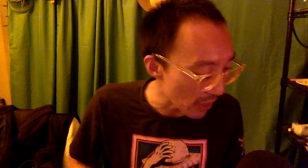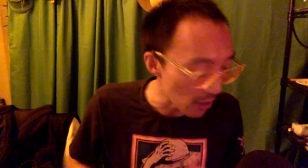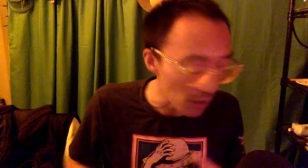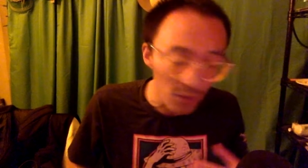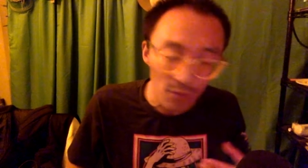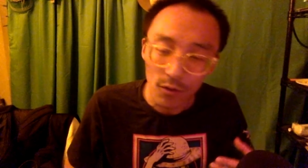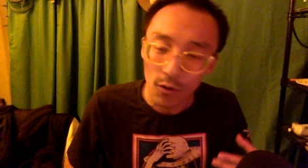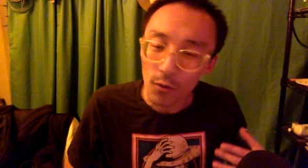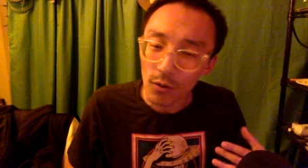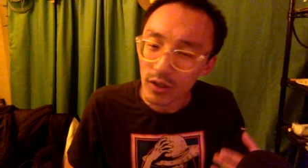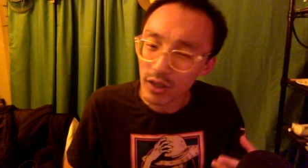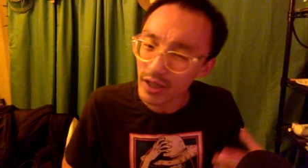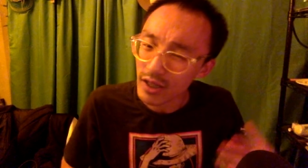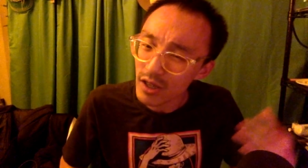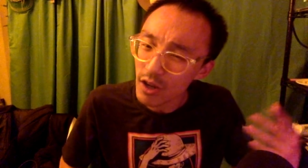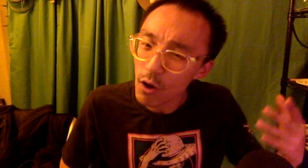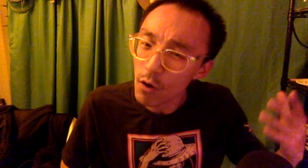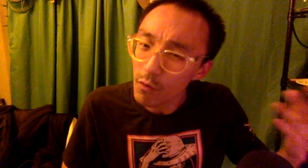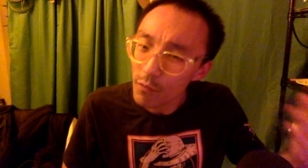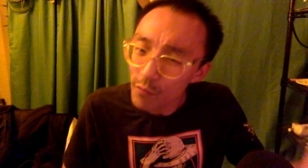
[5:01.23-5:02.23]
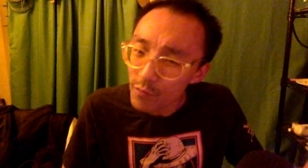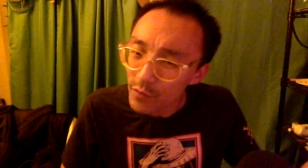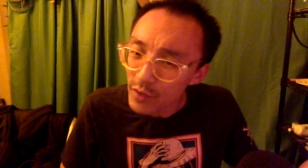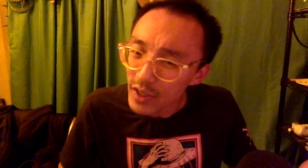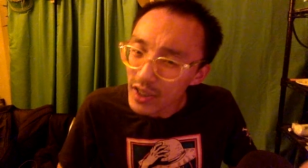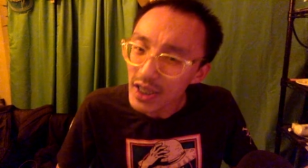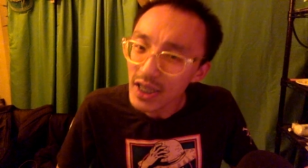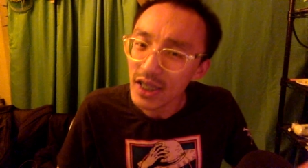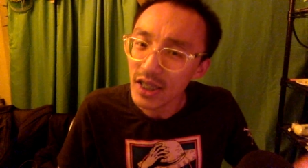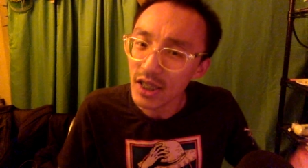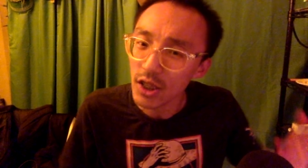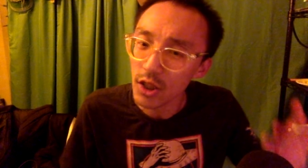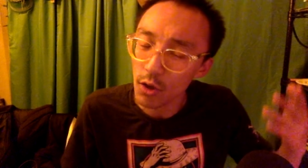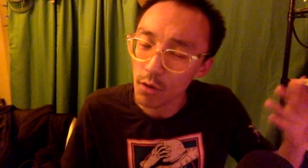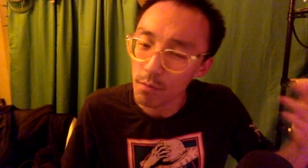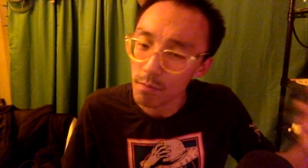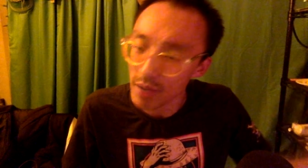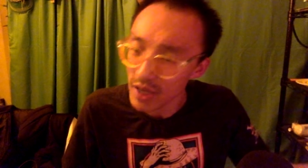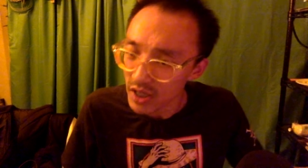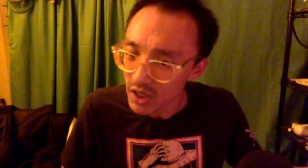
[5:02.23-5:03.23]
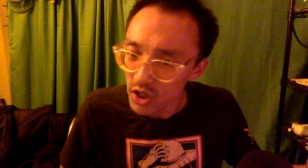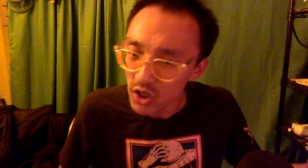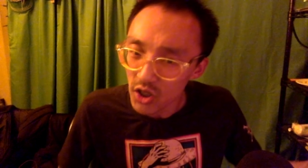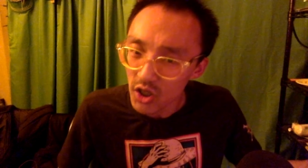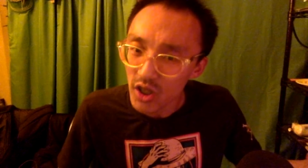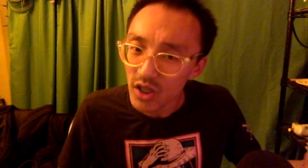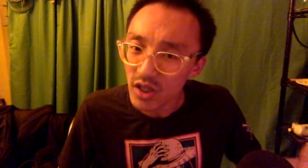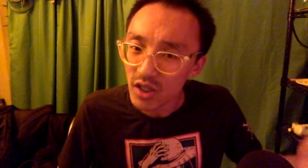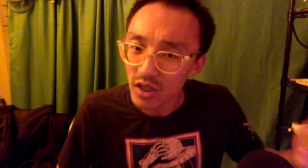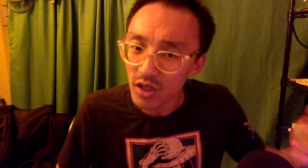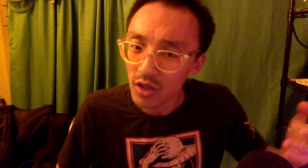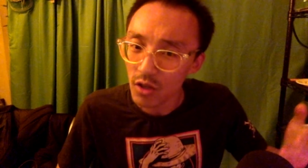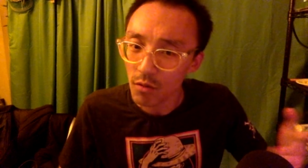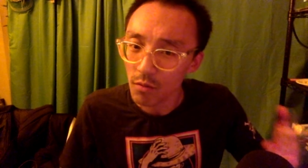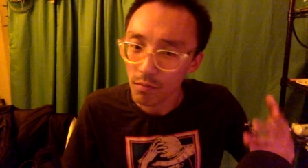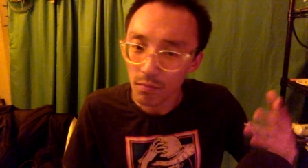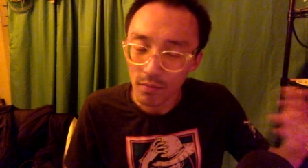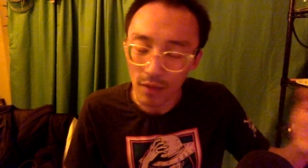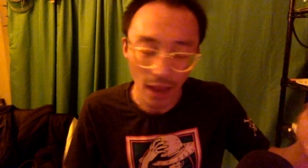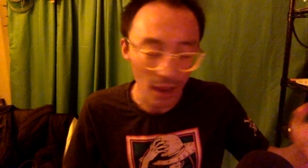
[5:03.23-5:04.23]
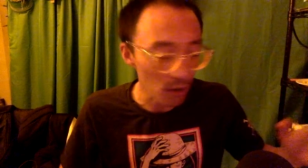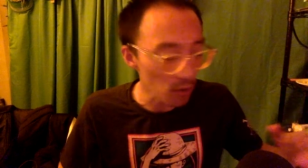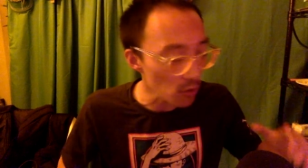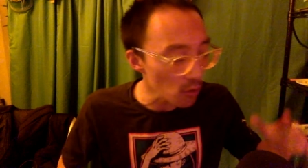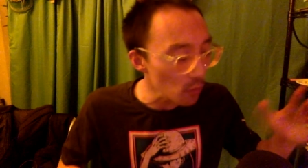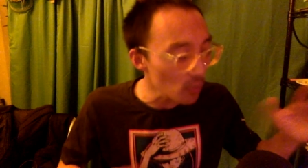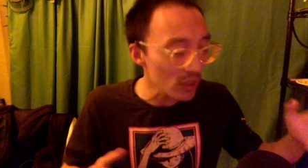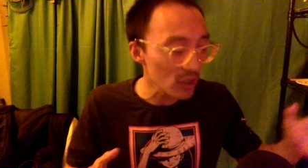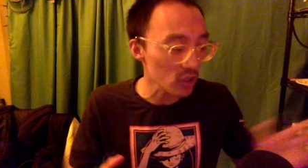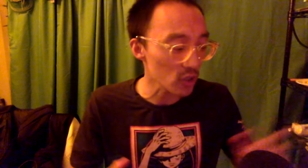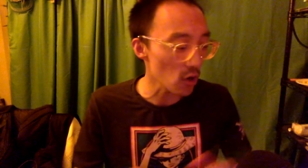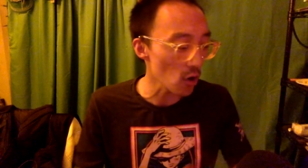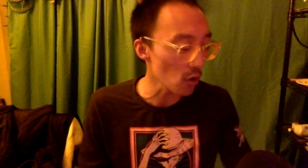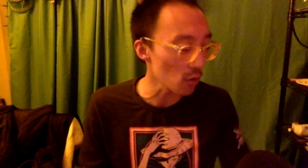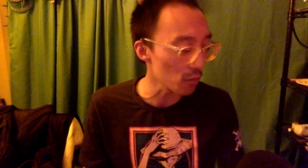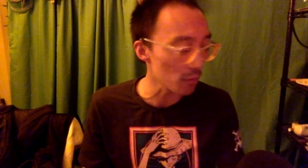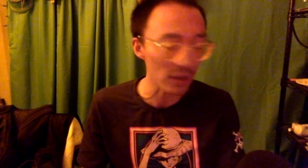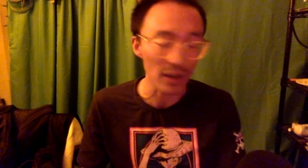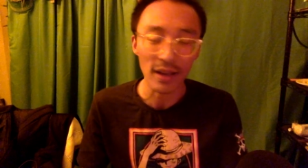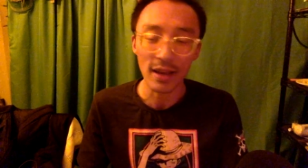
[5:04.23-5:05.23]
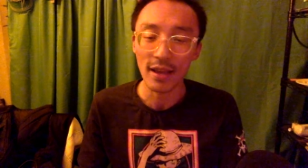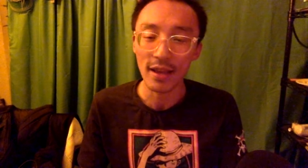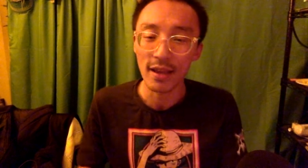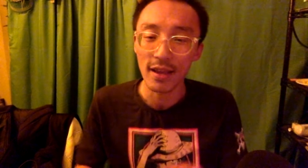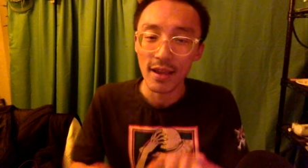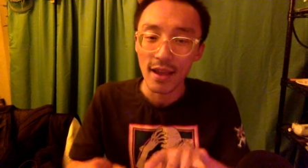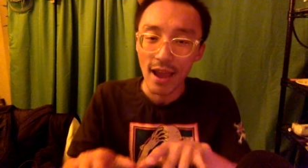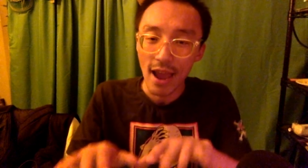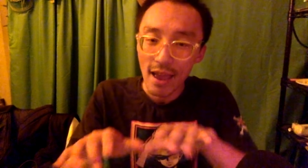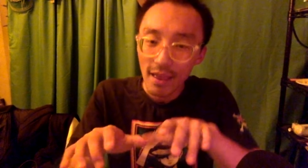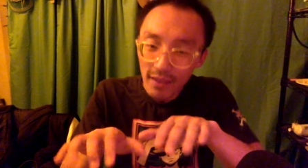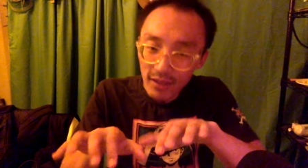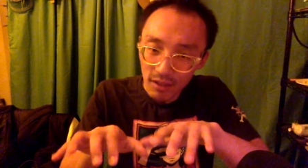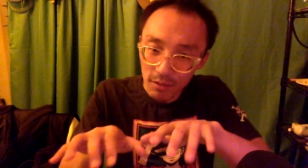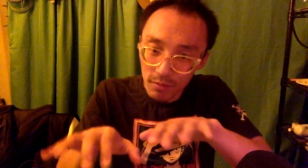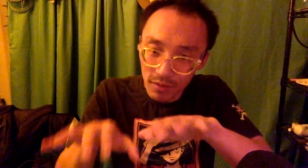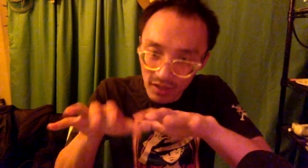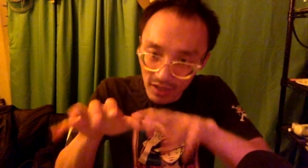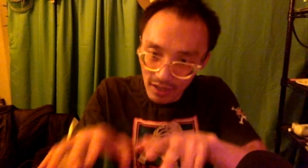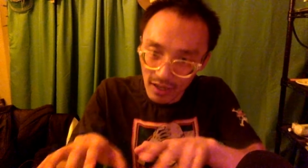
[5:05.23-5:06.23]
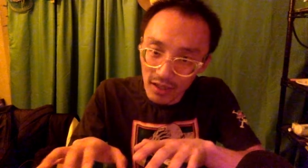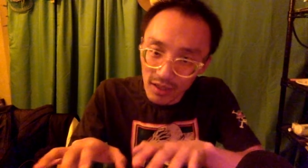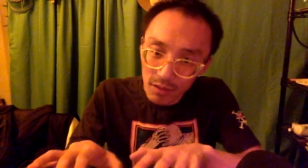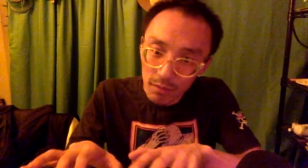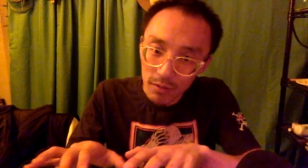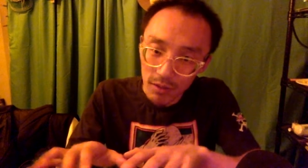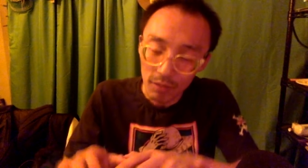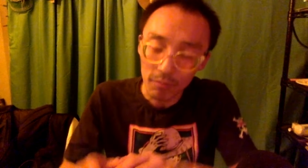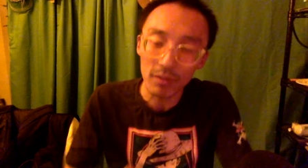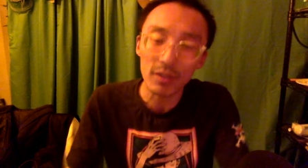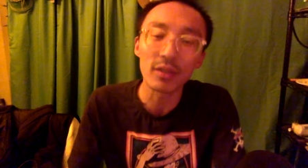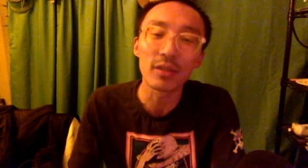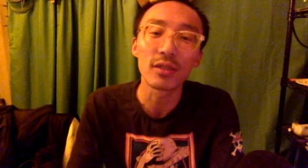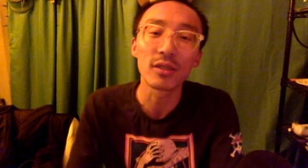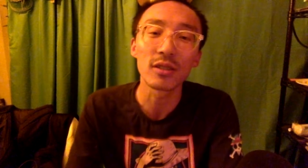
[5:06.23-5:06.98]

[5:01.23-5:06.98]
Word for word: I don't even know what is it called feed? Is it their messages? Is there I don't know what it's called, but at least I'm sending them something